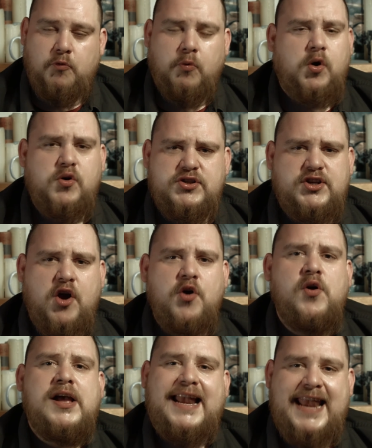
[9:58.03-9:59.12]
We're
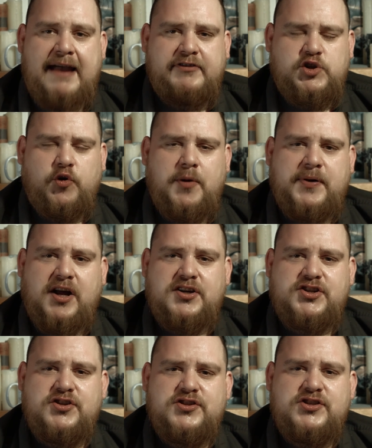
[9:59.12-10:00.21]
also La Victoria
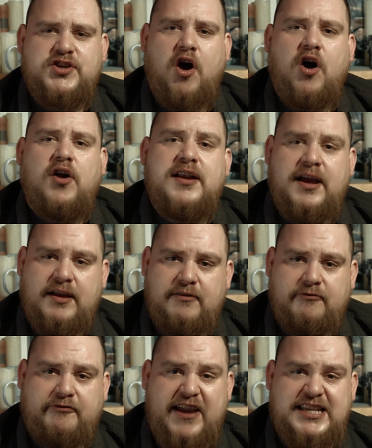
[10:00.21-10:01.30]
Productions on
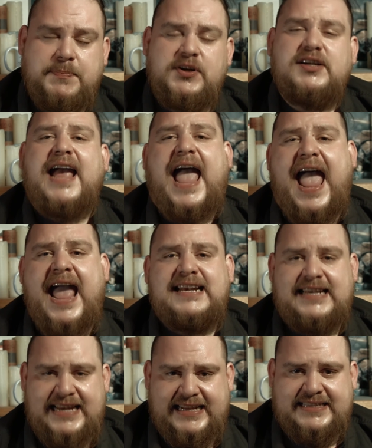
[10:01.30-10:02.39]
Facebook
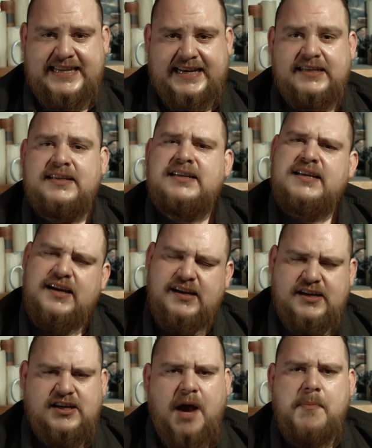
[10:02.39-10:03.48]
and LinkedIn.
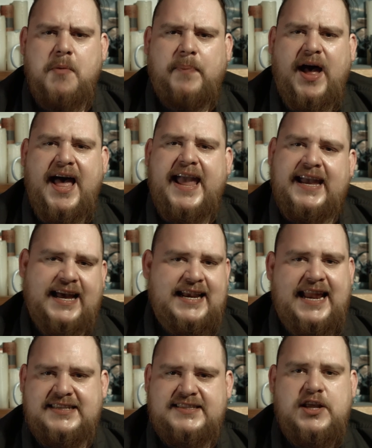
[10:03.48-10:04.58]
Come on by and
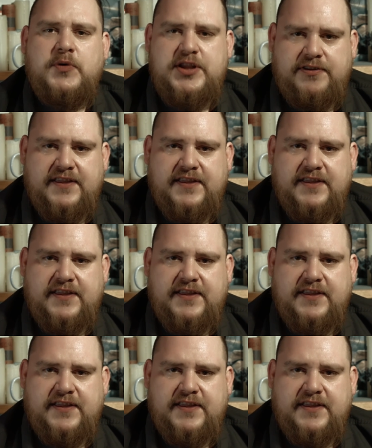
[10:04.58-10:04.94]
let us know what you